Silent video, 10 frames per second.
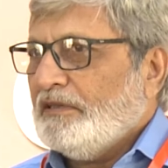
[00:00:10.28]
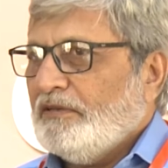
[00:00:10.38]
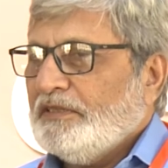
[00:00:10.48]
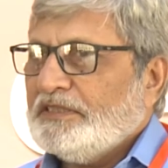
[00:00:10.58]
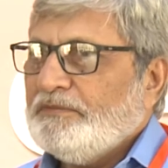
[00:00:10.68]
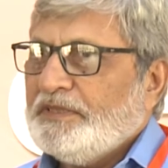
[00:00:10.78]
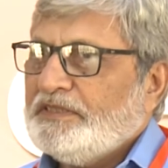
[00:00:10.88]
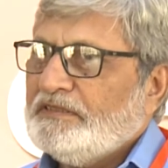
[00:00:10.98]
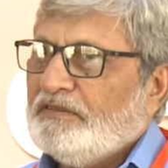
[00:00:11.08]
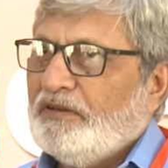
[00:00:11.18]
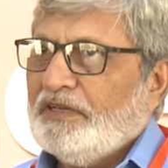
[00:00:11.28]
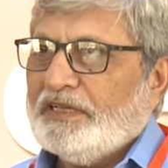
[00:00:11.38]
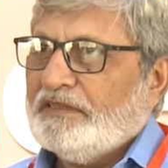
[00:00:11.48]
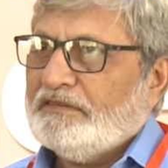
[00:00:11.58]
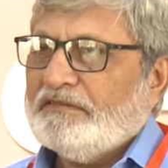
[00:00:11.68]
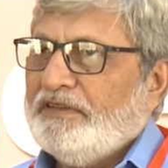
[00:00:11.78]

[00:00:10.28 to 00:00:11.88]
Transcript: all the exhibitions hall are uh,